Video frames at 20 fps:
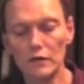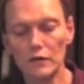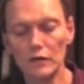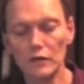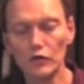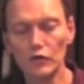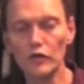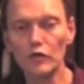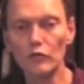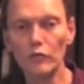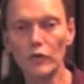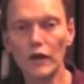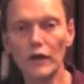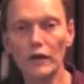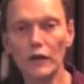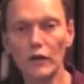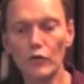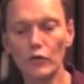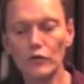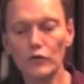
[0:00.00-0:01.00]
Looking
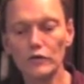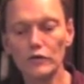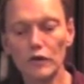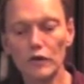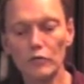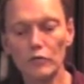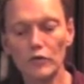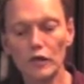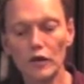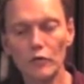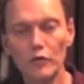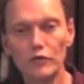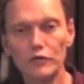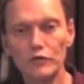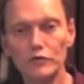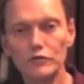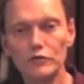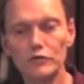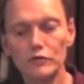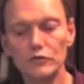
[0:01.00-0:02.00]
back, I wished I had become a
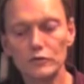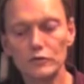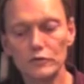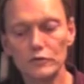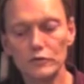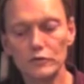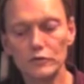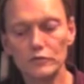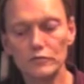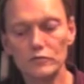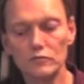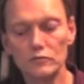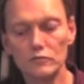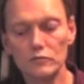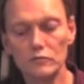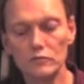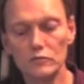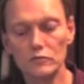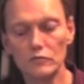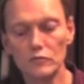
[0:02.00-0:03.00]
Christian sooner.
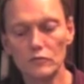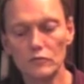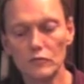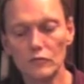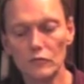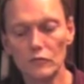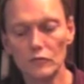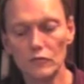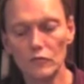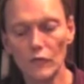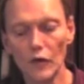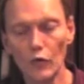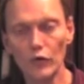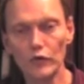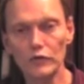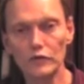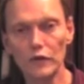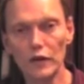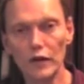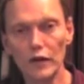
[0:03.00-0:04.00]
I
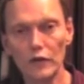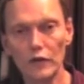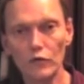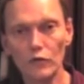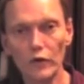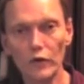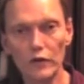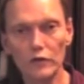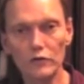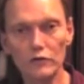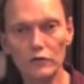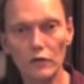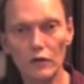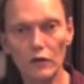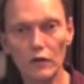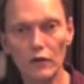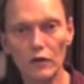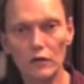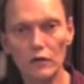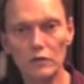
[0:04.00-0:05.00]
wished I hadn't waited so
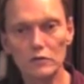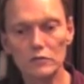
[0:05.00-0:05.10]
long.